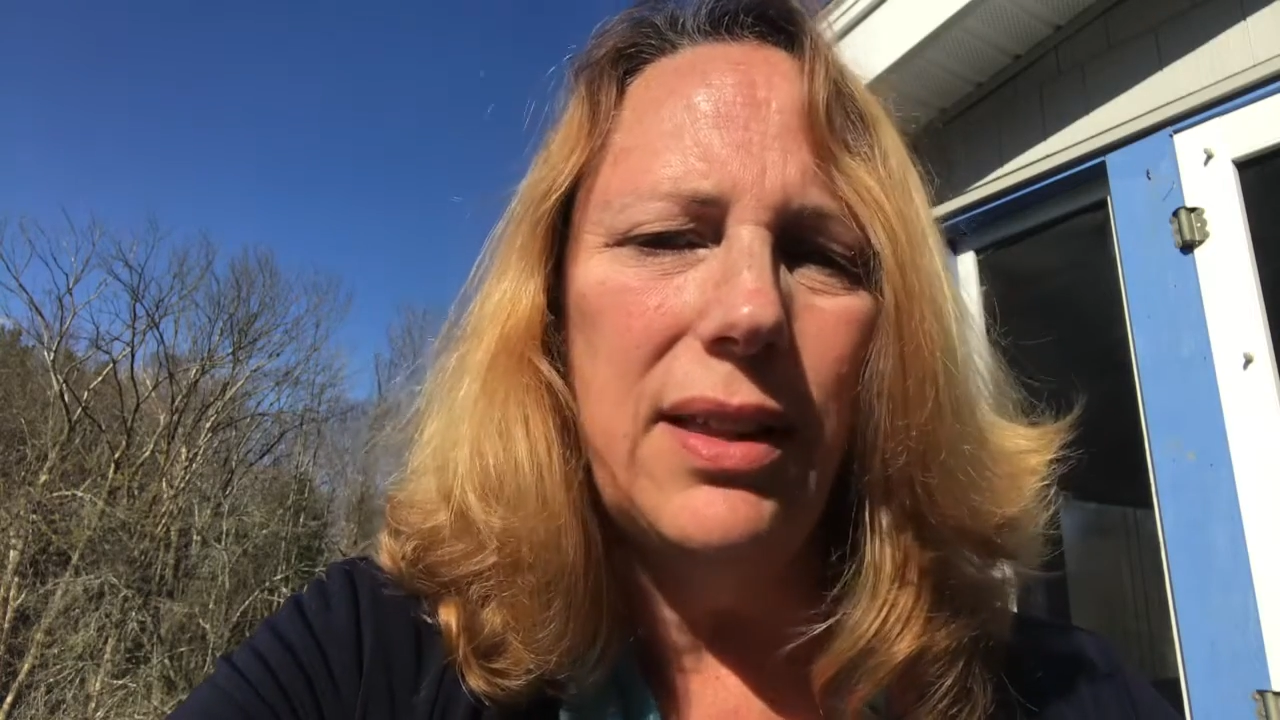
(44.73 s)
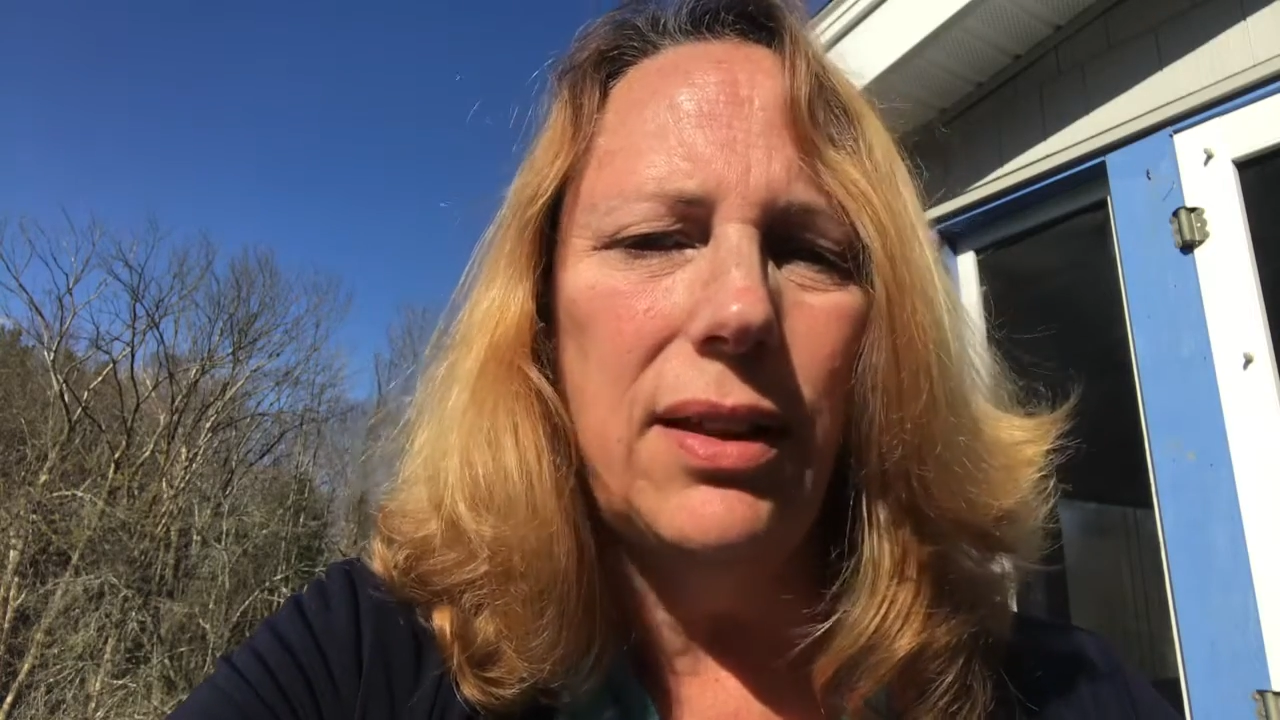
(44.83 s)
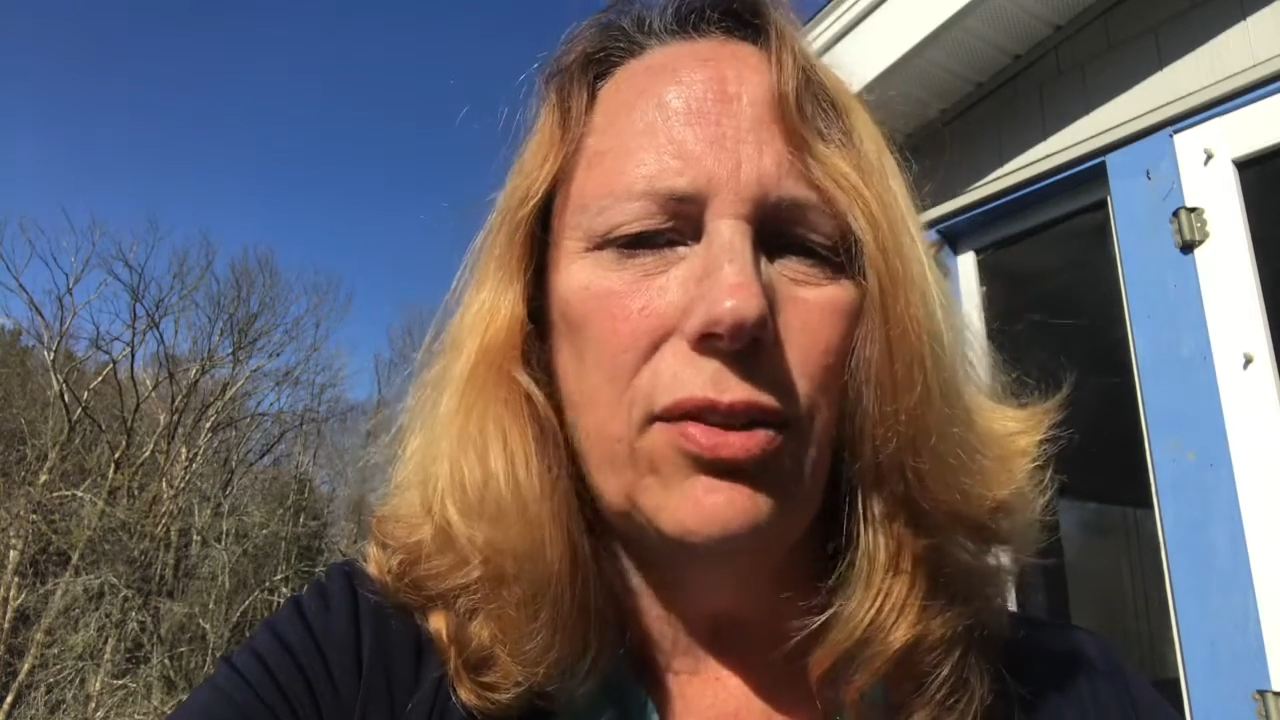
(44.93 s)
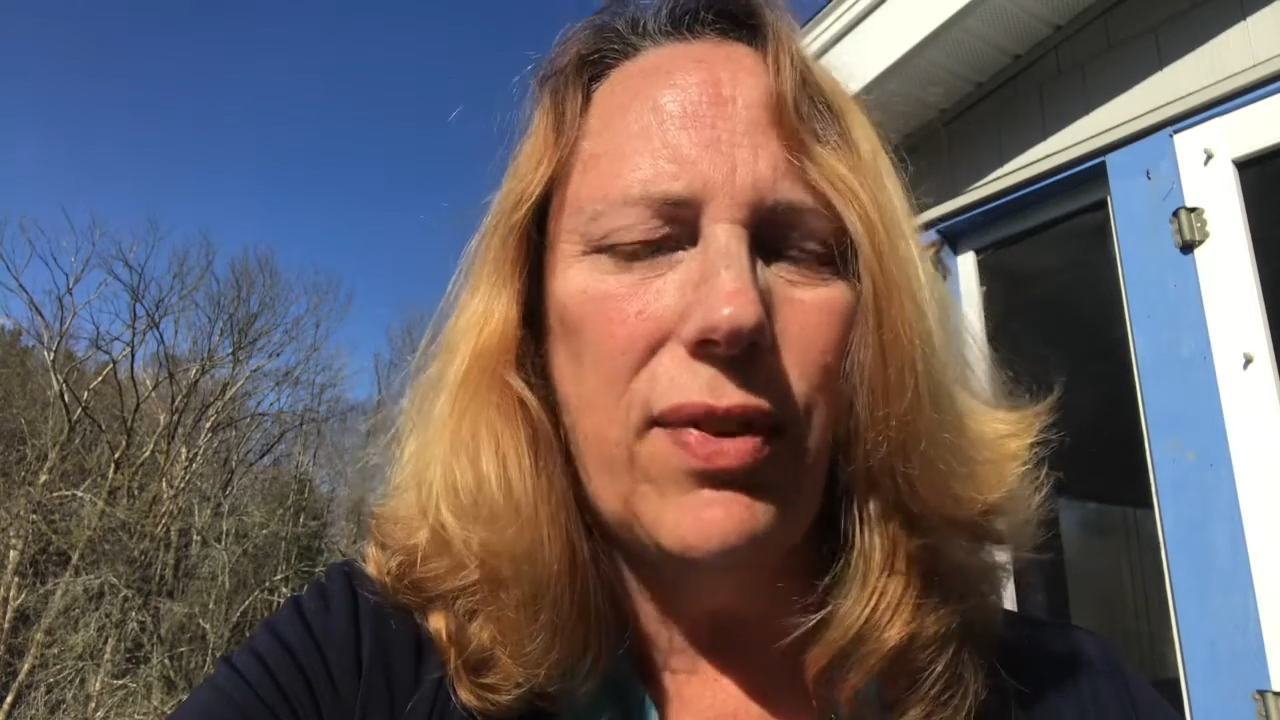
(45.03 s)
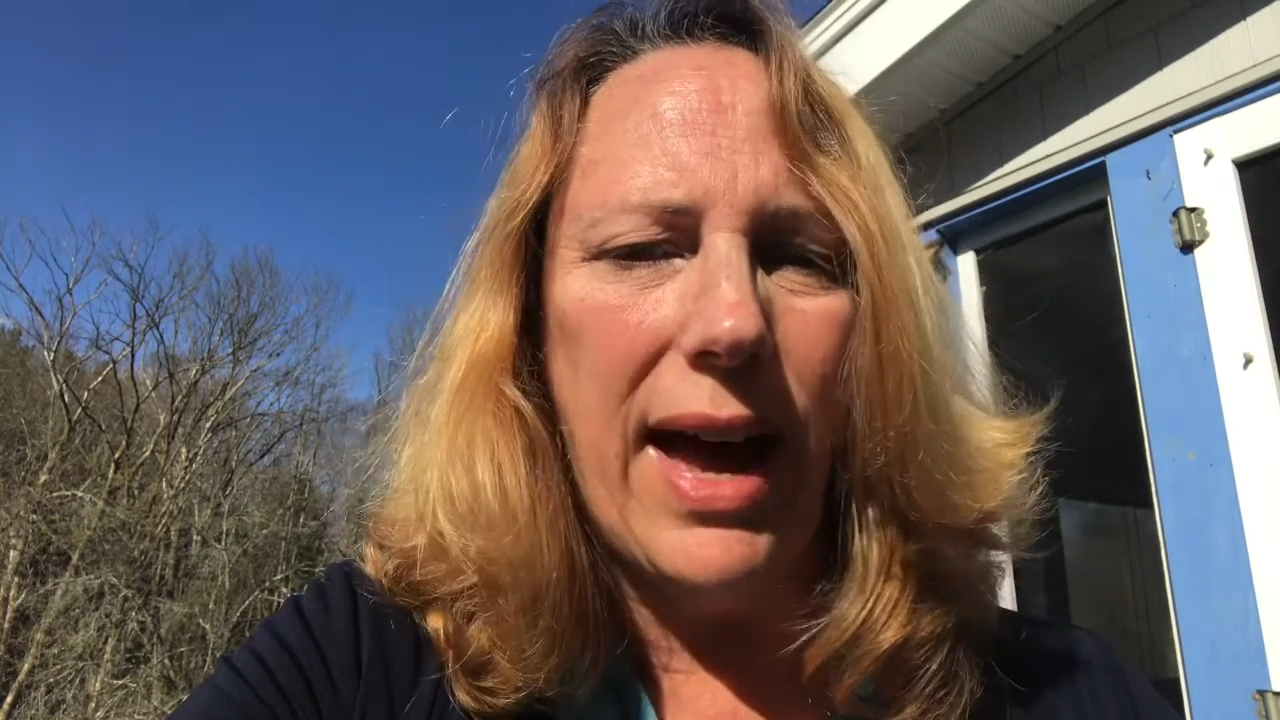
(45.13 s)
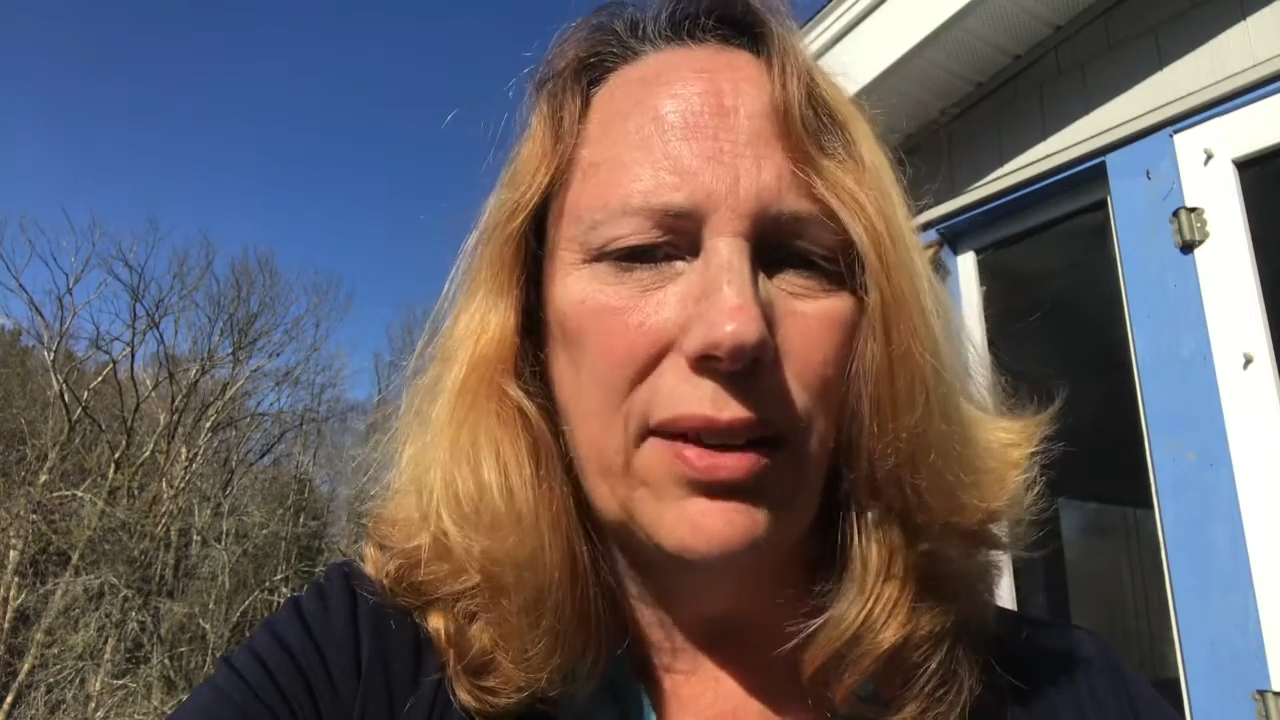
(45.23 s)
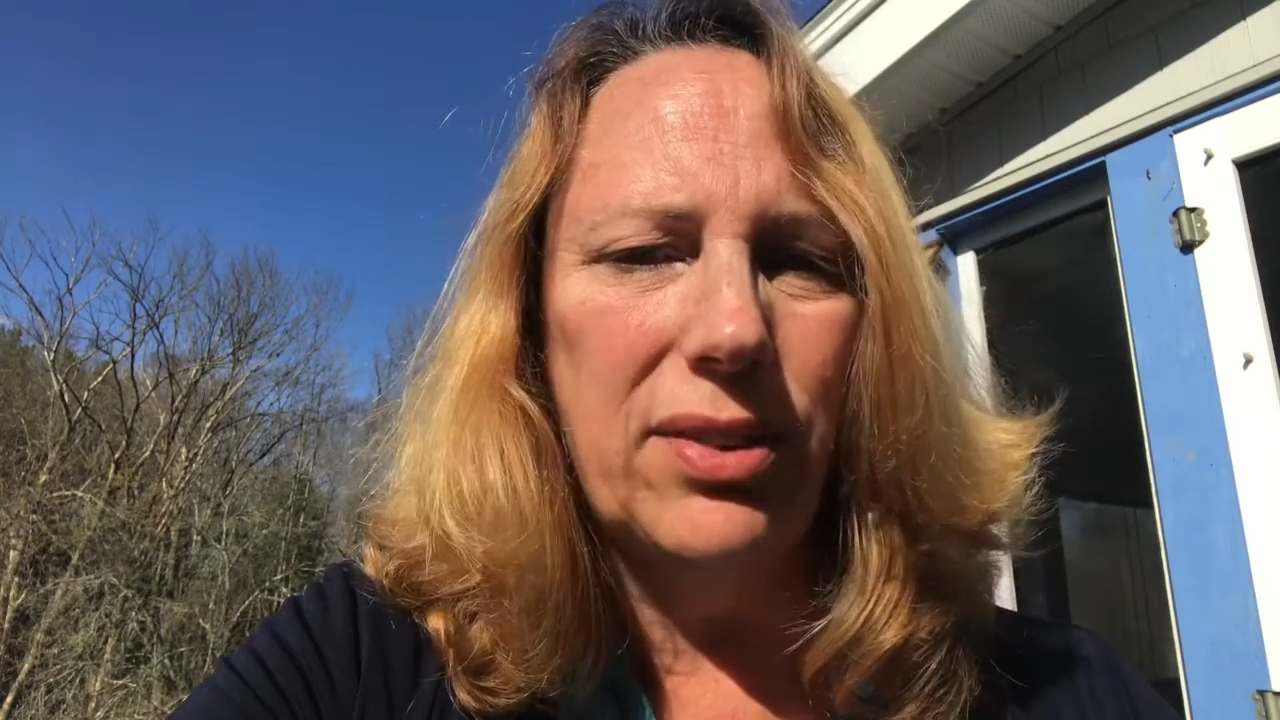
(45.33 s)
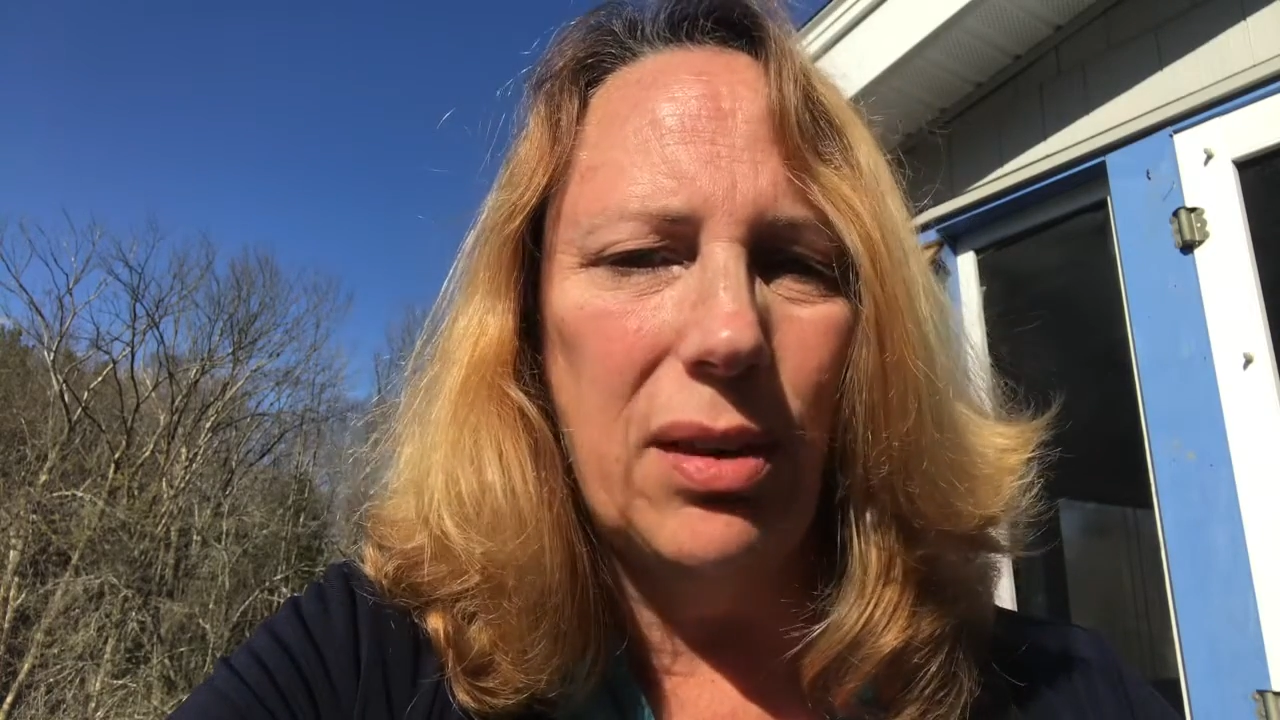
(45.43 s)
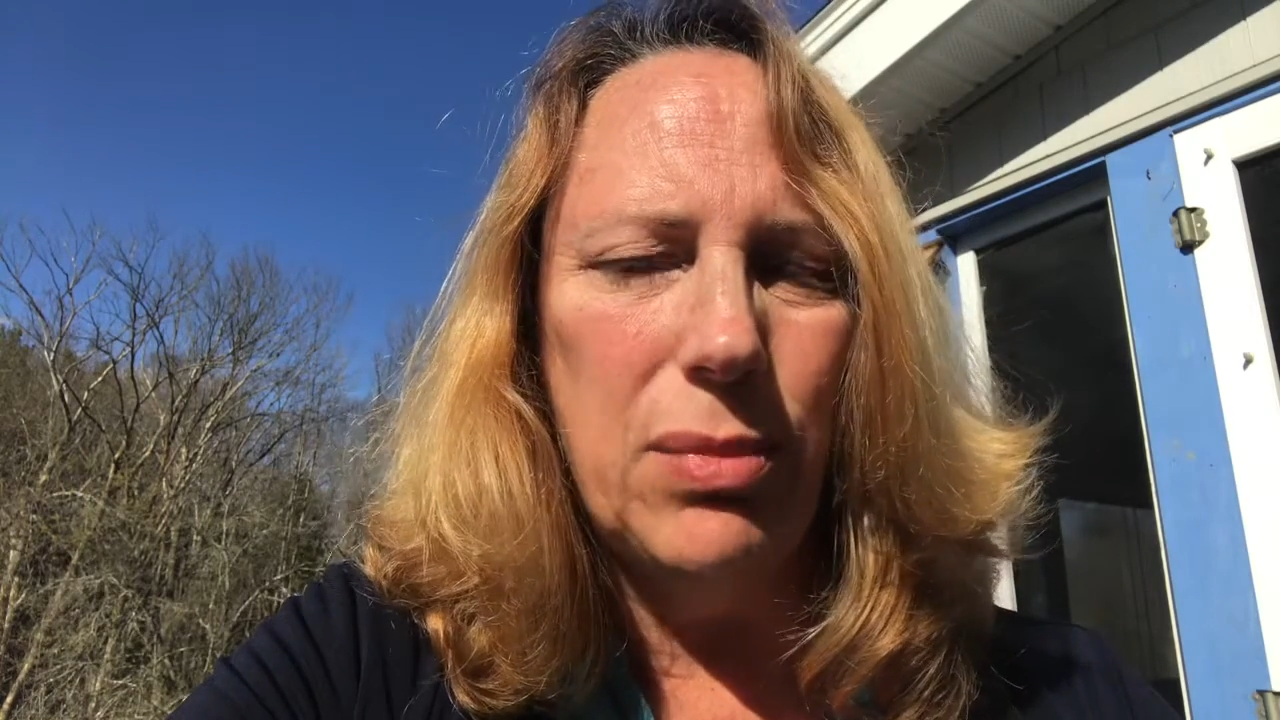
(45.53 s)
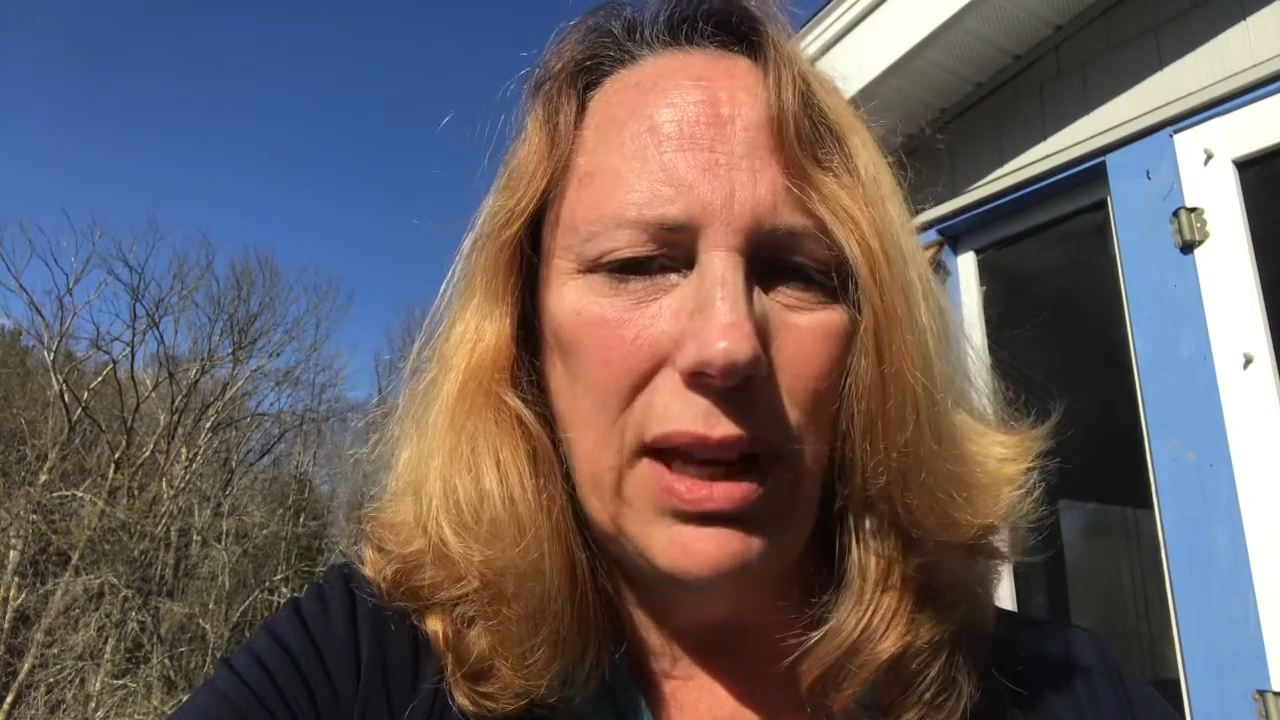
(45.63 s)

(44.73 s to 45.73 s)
these facts that